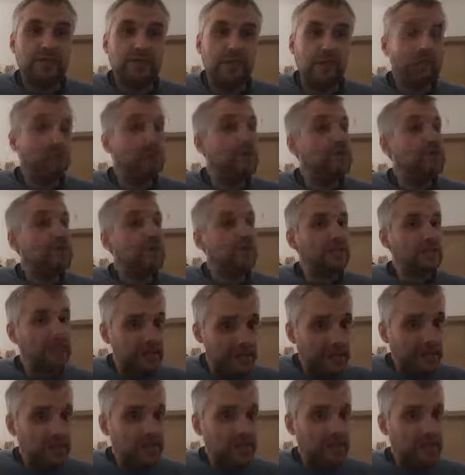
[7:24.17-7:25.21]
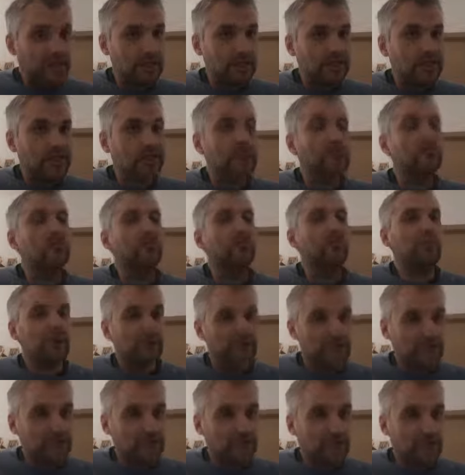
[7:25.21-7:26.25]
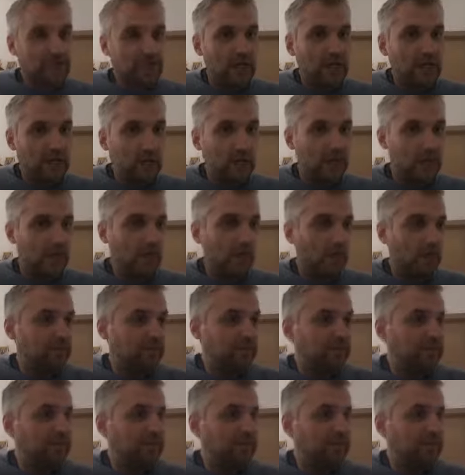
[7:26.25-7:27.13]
Captain says, yes, please, sir, do so.